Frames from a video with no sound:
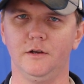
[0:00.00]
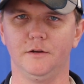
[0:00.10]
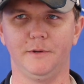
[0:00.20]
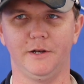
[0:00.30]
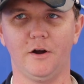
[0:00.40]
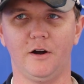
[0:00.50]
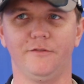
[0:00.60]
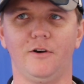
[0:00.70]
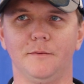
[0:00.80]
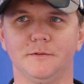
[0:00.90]
It'd be
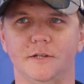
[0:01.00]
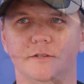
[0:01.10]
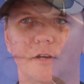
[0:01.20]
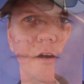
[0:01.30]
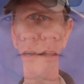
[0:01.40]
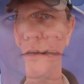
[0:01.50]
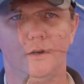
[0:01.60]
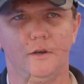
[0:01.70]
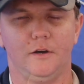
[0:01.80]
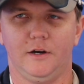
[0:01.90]
95% solar.
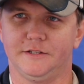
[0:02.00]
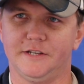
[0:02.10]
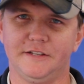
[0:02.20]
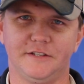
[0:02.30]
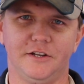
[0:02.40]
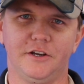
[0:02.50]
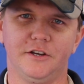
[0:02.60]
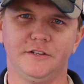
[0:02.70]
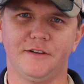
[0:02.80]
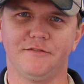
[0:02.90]
Oh, it's easy to
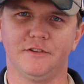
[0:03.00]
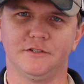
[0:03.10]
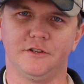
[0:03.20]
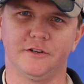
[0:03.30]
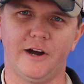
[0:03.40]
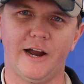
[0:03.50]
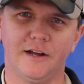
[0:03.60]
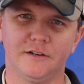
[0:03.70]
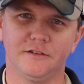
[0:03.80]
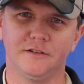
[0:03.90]
use, everything's on the
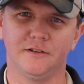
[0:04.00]
ground.